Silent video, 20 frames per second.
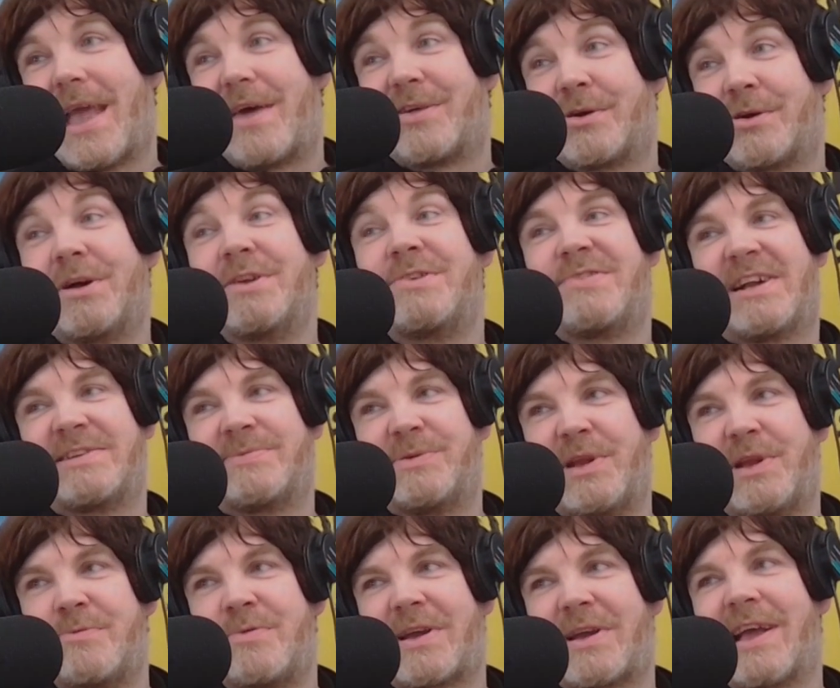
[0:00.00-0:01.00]
the contrast
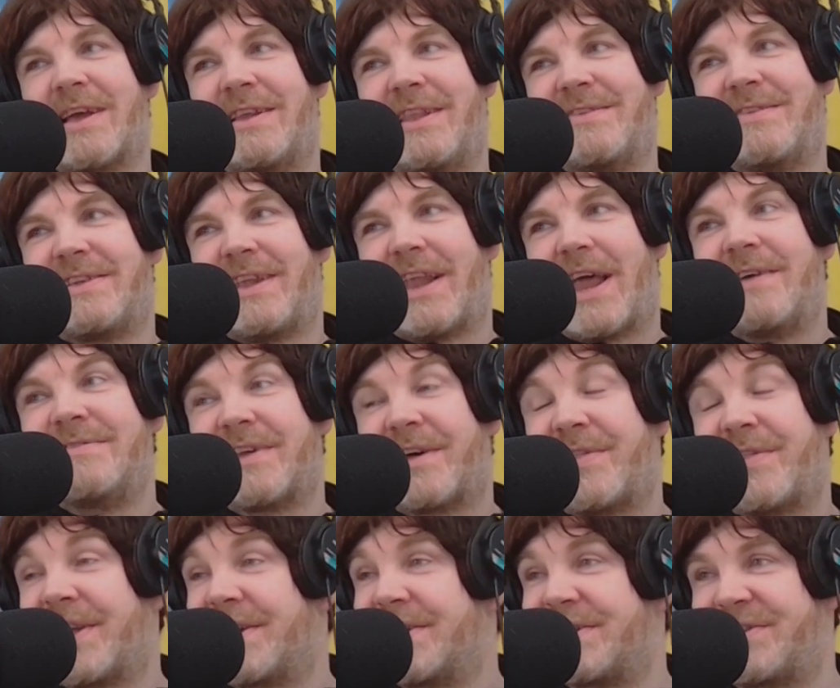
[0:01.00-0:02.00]
between Rick and Cliff's lives, I
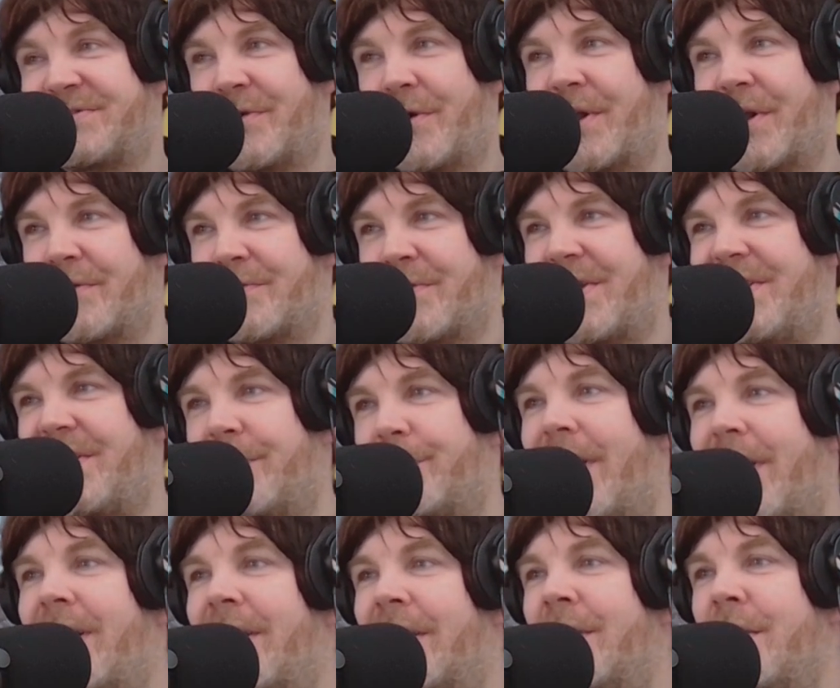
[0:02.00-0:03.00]
think it's drawn out really
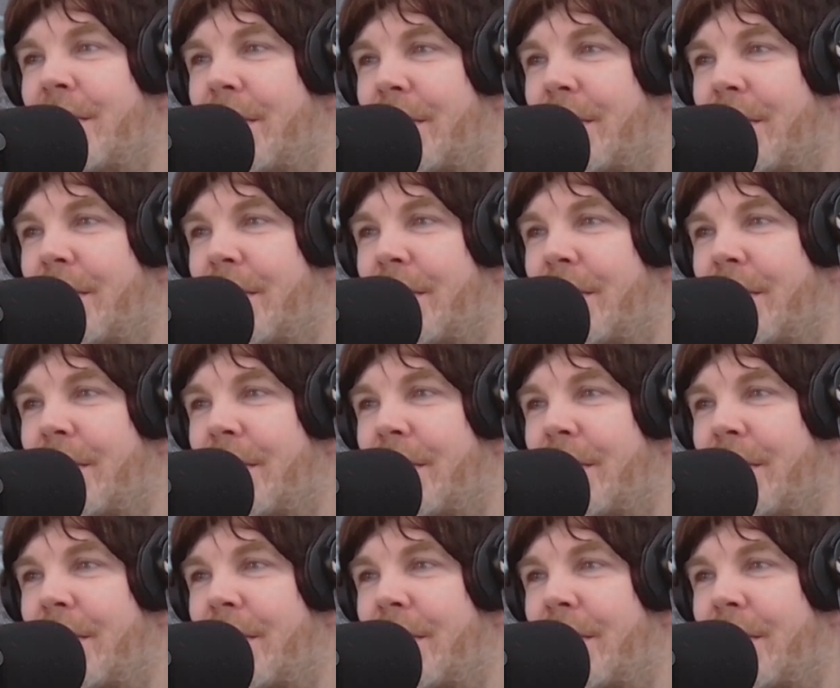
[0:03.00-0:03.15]
well.